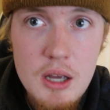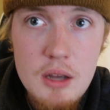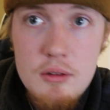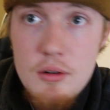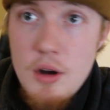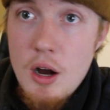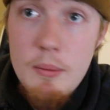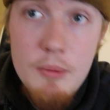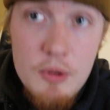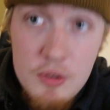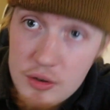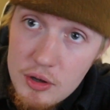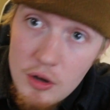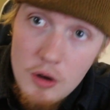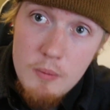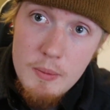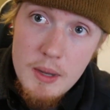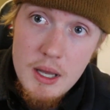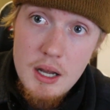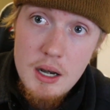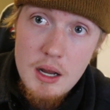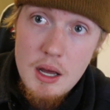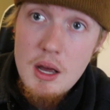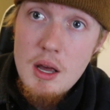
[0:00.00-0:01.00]
So I'm
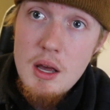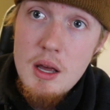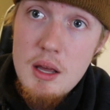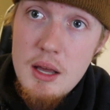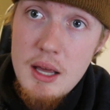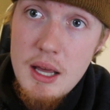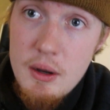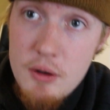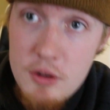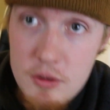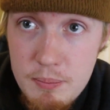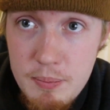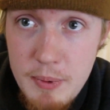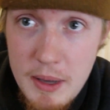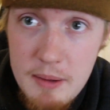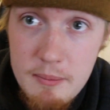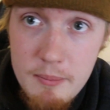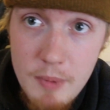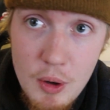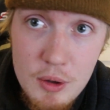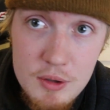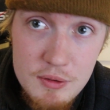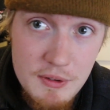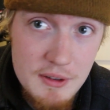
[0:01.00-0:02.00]
assuming it was spent
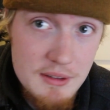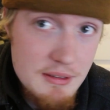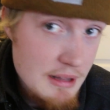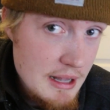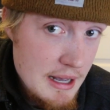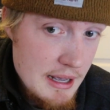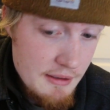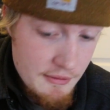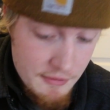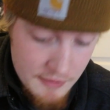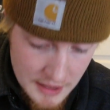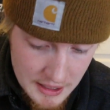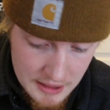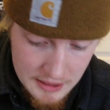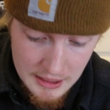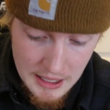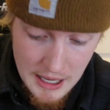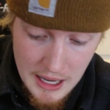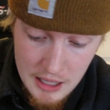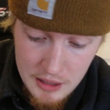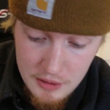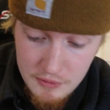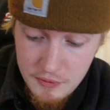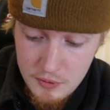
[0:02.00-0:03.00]
most of his life in
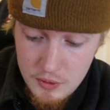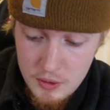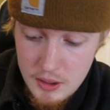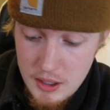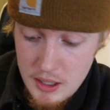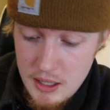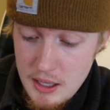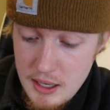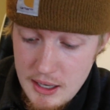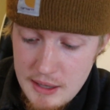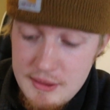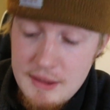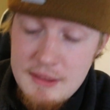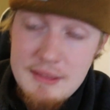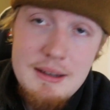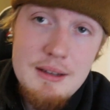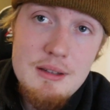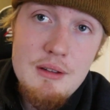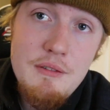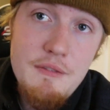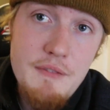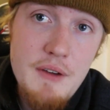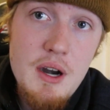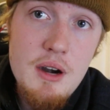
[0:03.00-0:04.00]
California, and I think
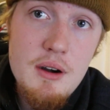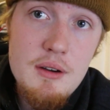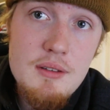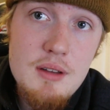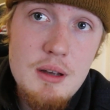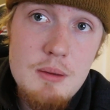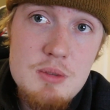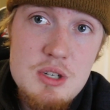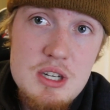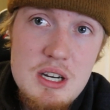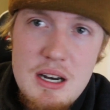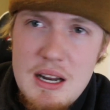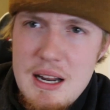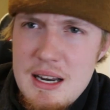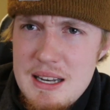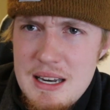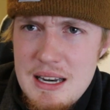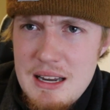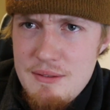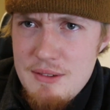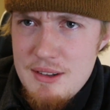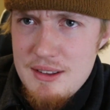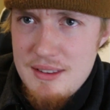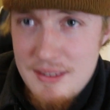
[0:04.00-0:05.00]
that's a fair assumption. I
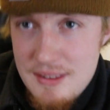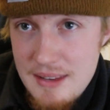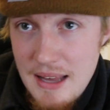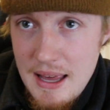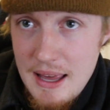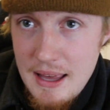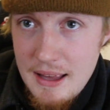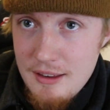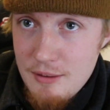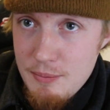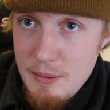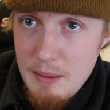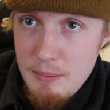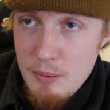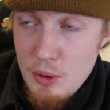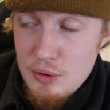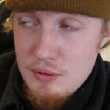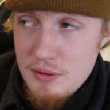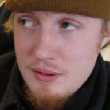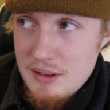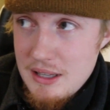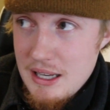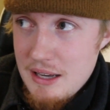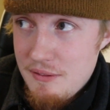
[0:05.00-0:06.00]
didn't even say it spent most
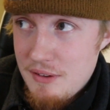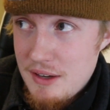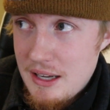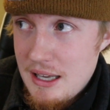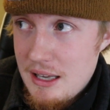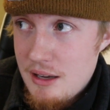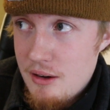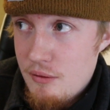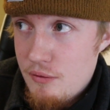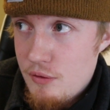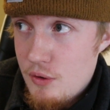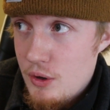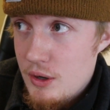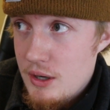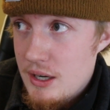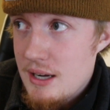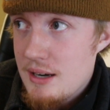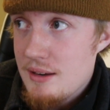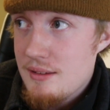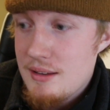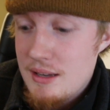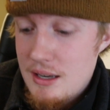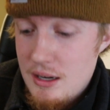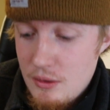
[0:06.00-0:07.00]
of his life in California. I
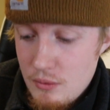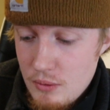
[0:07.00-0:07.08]
just said